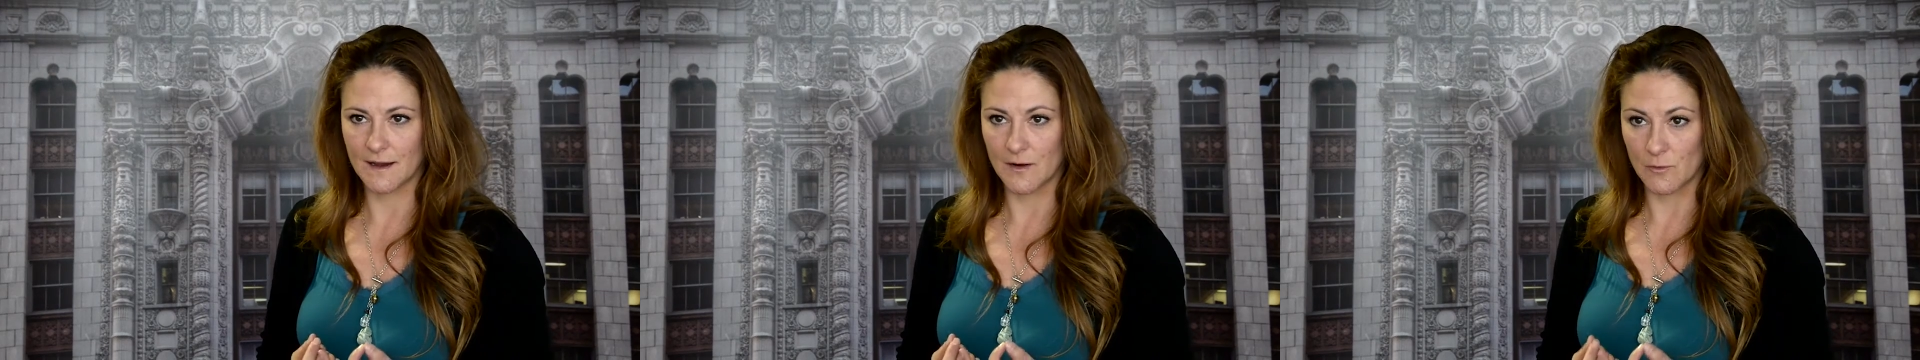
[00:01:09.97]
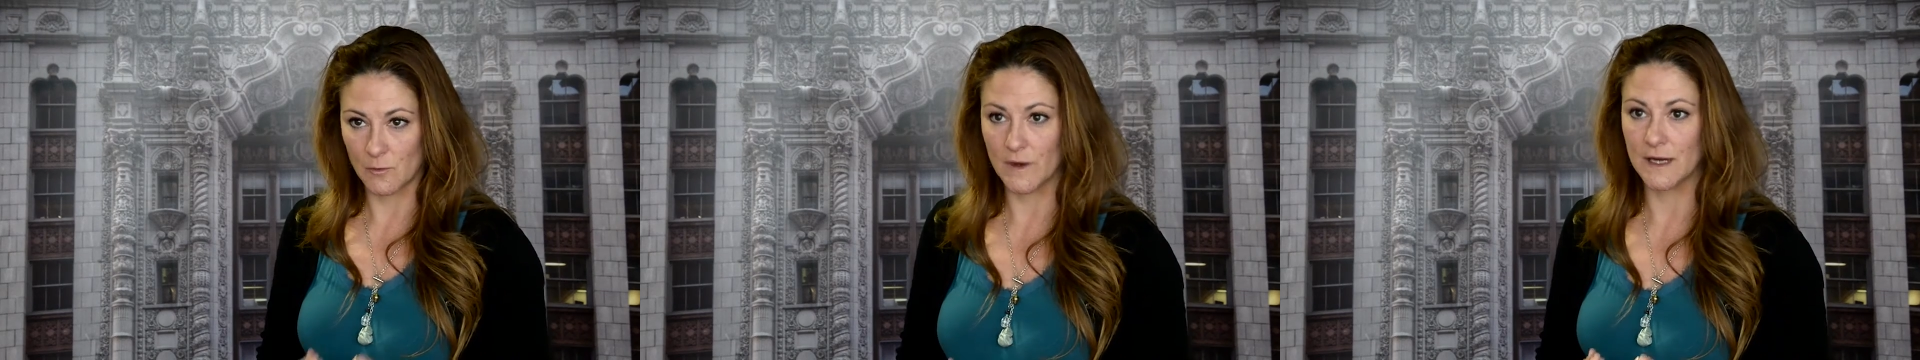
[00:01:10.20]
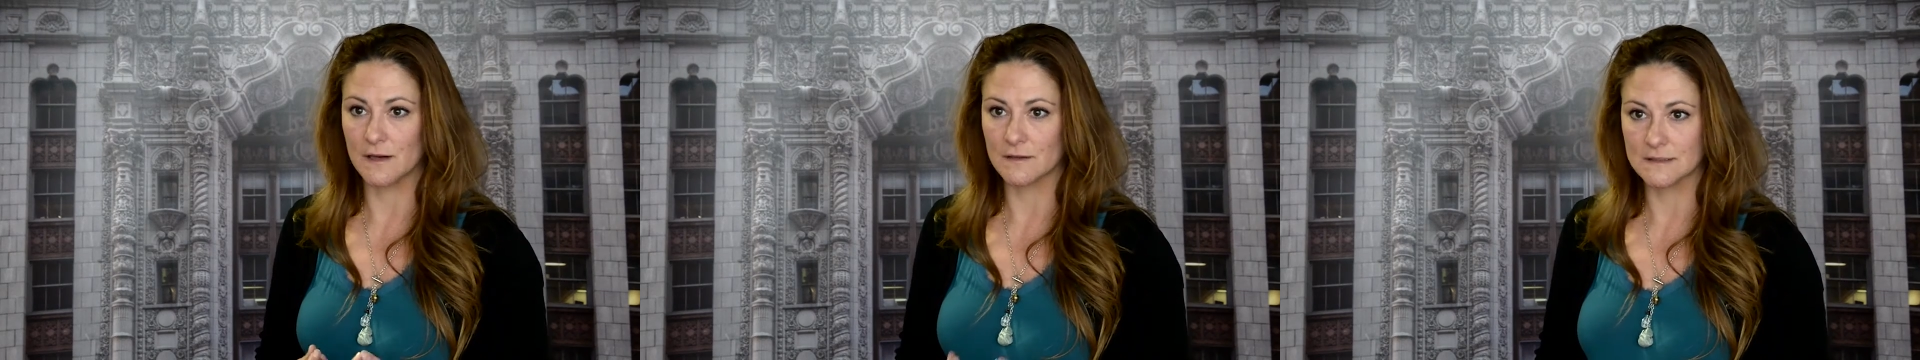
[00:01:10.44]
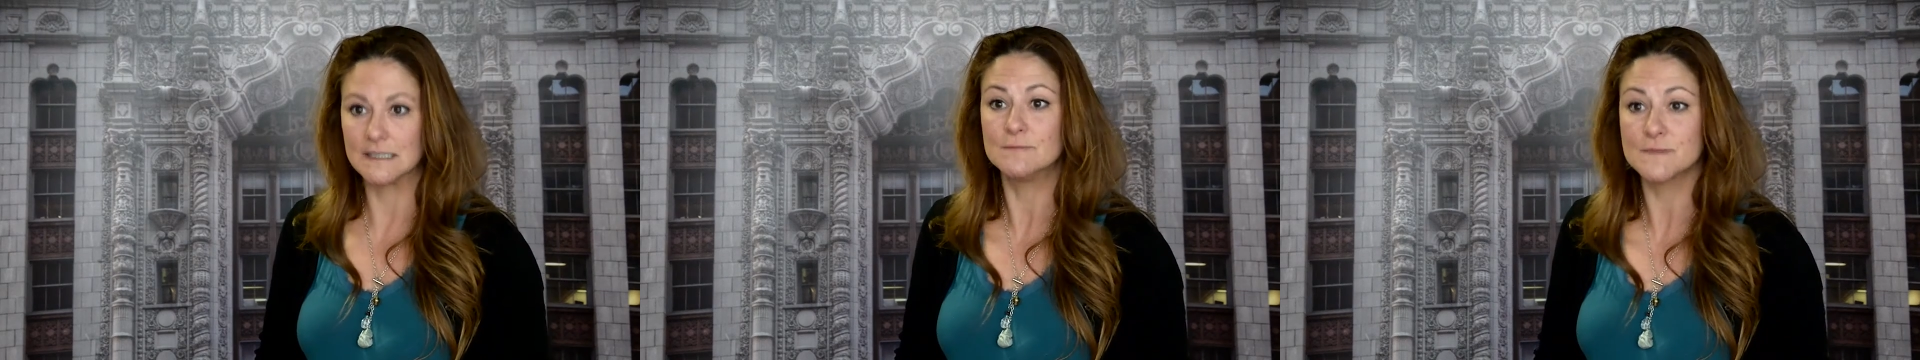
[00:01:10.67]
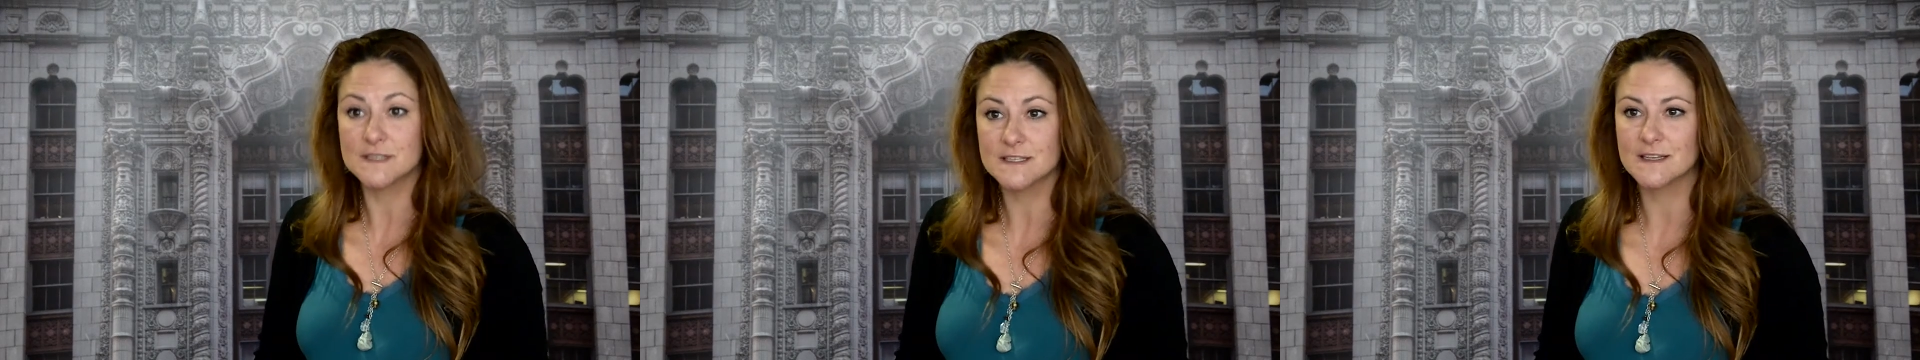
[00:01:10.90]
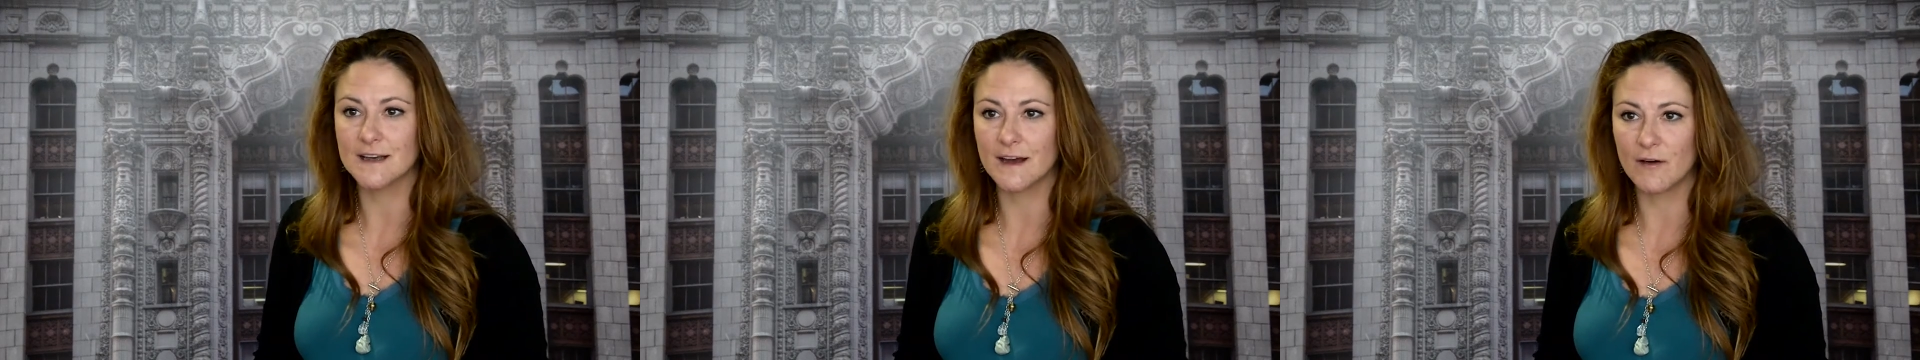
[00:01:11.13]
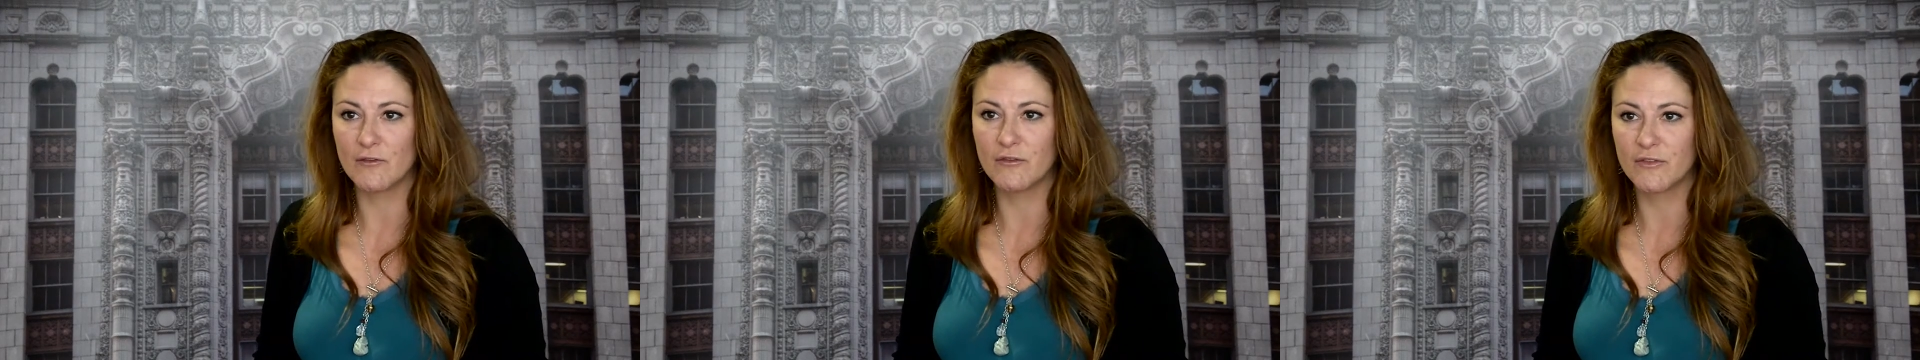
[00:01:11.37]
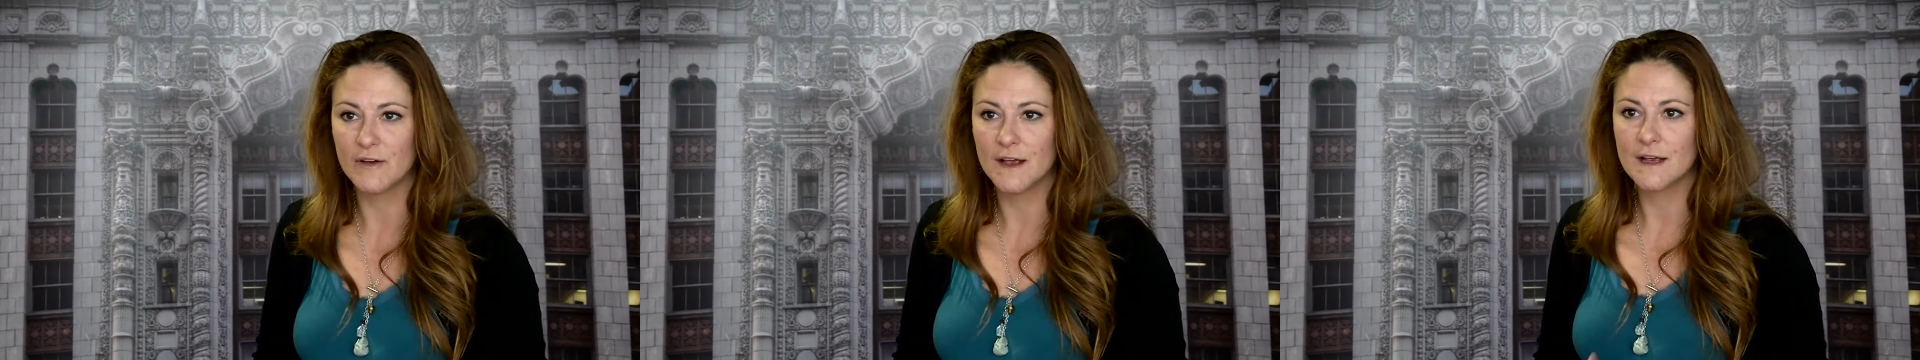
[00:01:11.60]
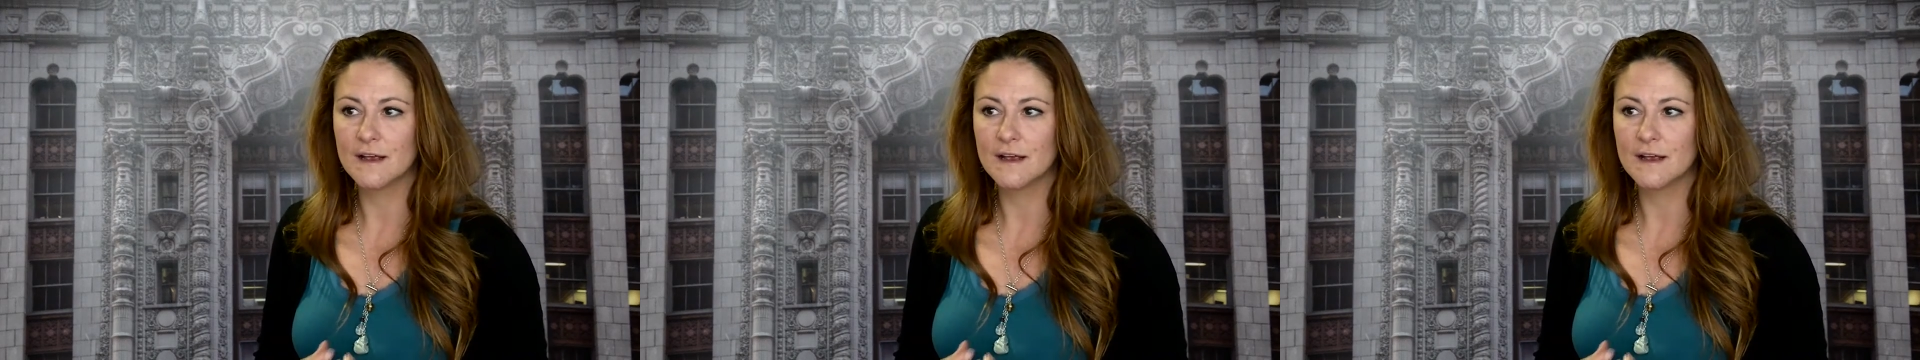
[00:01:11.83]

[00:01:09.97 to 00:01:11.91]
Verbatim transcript: a real glimpse of